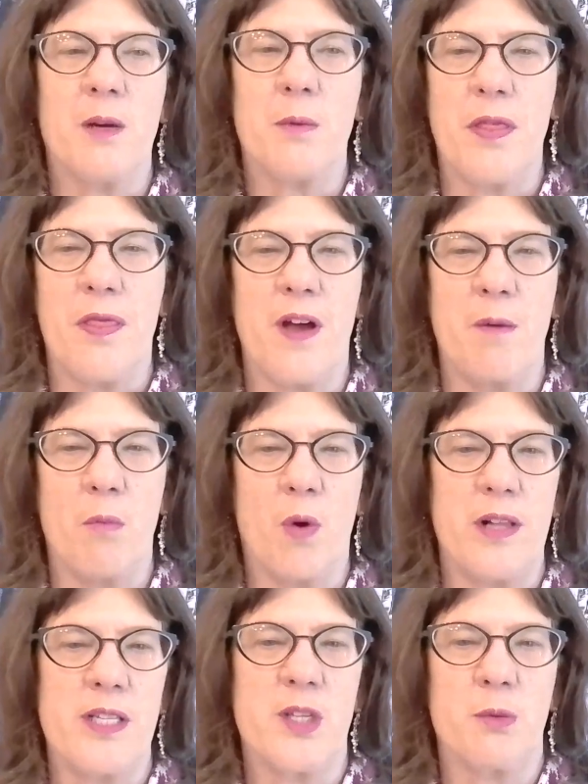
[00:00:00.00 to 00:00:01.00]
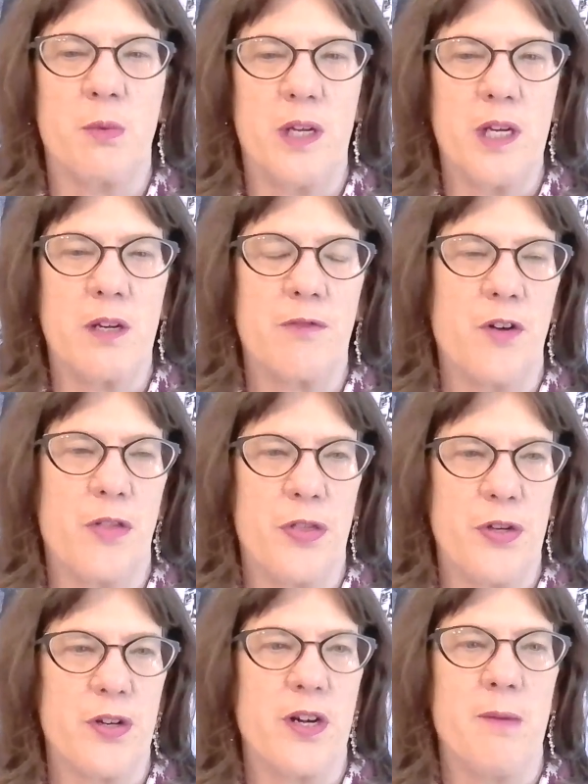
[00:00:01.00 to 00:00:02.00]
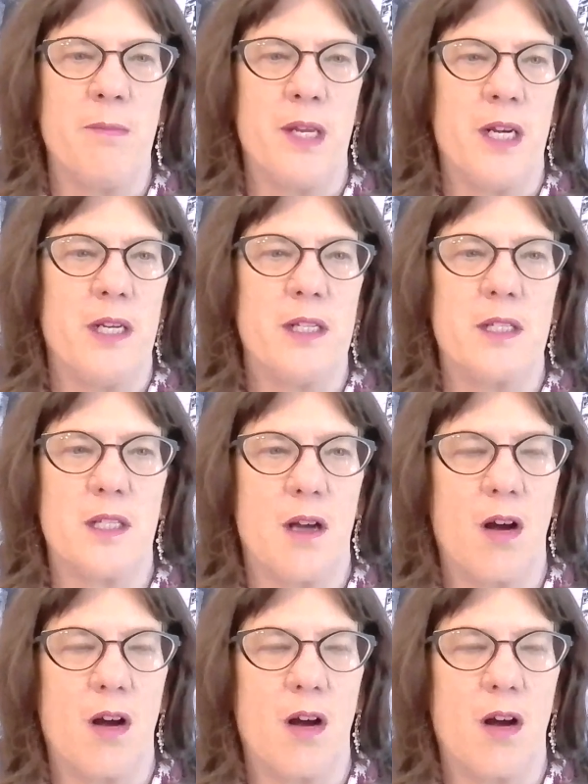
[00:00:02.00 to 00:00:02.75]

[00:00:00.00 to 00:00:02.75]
meeting with them once a week for 30 minutes